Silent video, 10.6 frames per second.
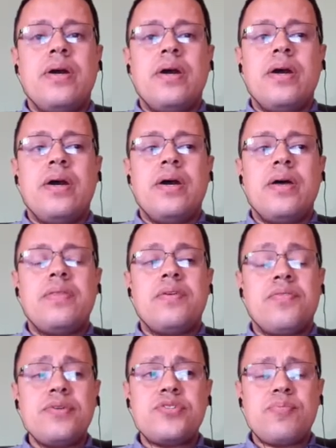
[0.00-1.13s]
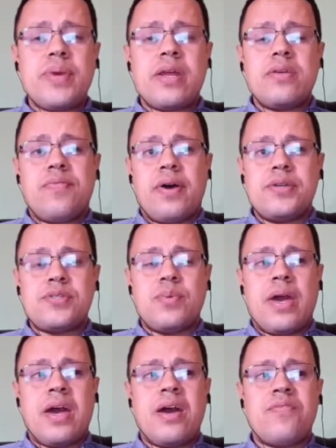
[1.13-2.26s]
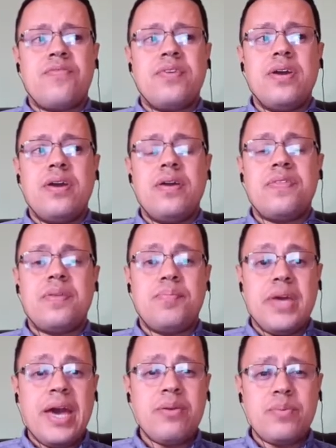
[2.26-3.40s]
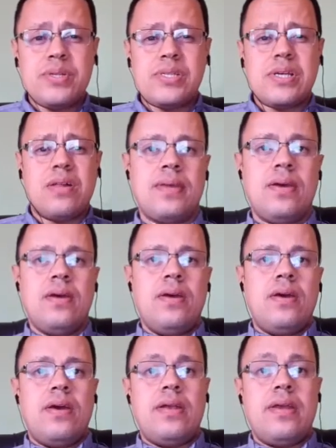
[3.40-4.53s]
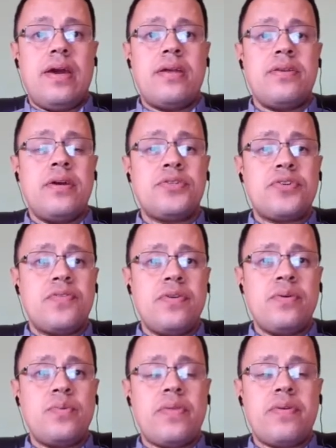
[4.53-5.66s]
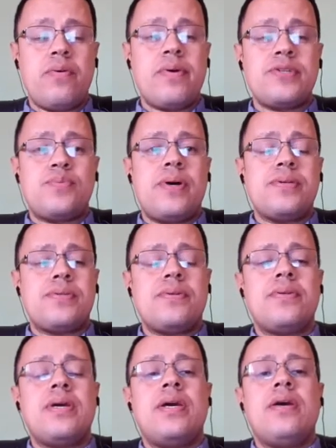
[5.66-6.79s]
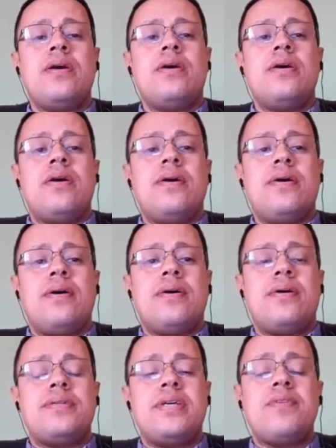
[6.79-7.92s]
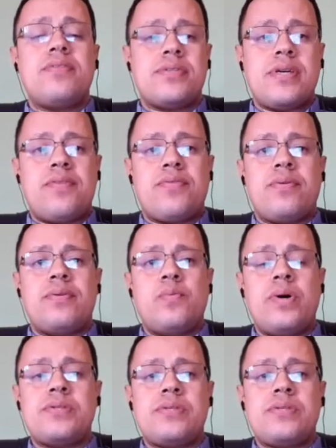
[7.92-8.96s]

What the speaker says: The first dramatic device we have is the piano itself. In an interview with August Wilson, David Severin once